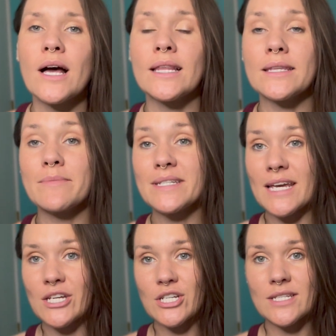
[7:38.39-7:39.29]

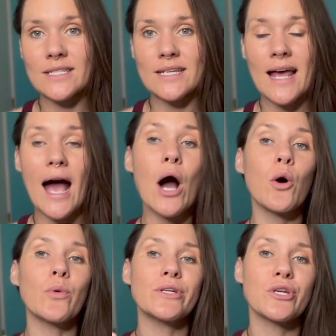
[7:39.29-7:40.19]
limitations in
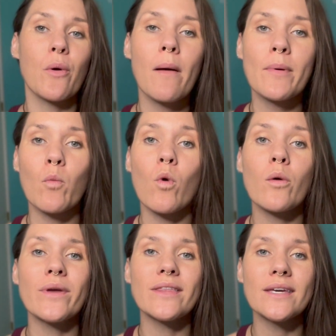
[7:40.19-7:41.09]
how we show up and
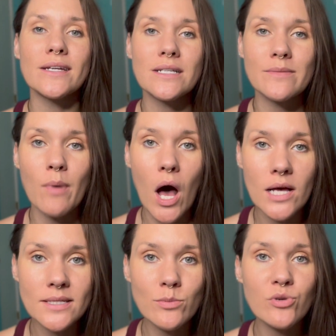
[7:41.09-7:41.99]
what we think is
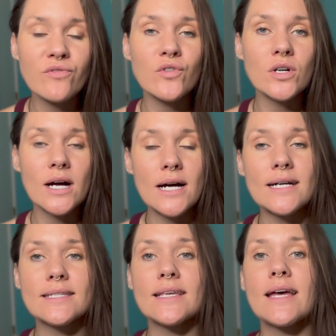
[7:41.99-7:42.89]
possible for
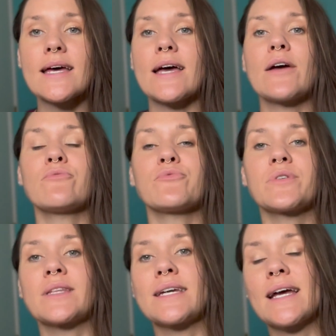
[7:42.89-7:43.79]
us, and
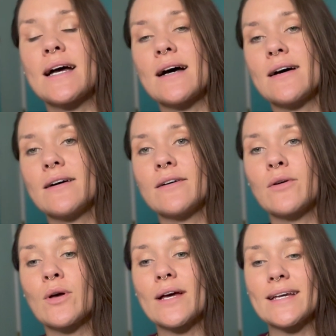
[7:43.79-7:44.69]
really
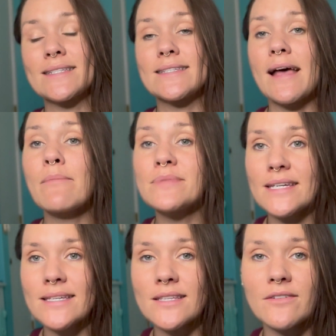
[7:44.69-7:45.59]

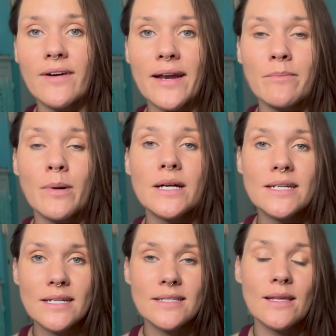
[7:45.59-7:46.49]
accepting the divine
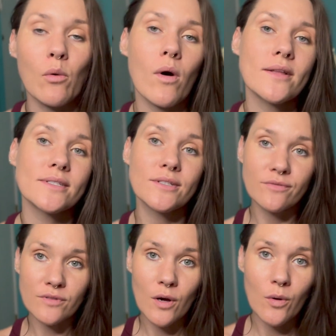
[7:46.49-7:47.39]
abundance that wants to
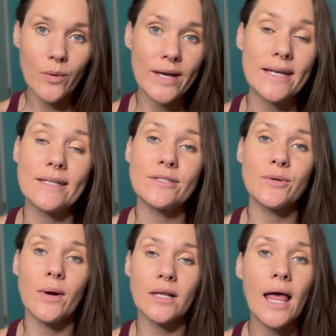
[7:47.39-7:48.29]
flow
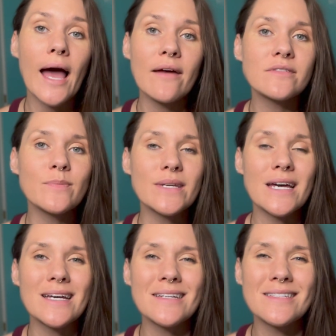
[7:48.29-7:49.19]
into our lives.
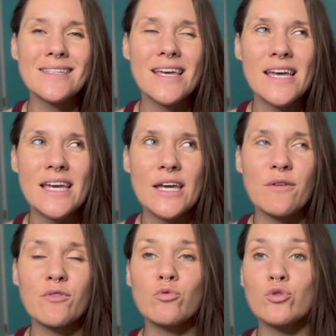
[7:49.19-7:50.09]
Because
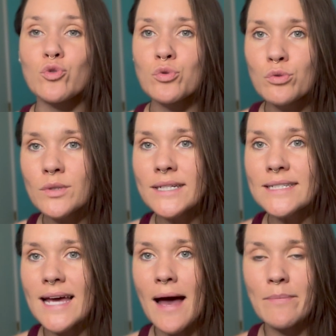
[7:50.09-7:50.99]
if you truly
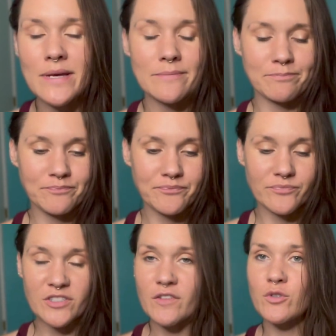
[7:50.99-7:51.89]
tap in,
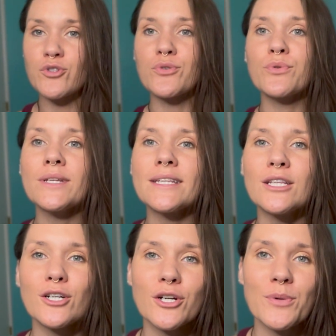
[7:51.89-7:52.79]
if you truly
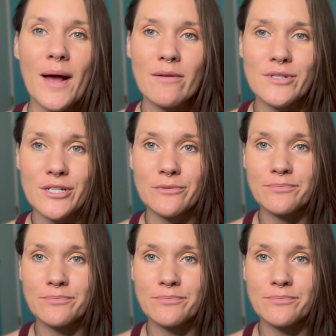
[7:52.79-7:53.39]
look around you,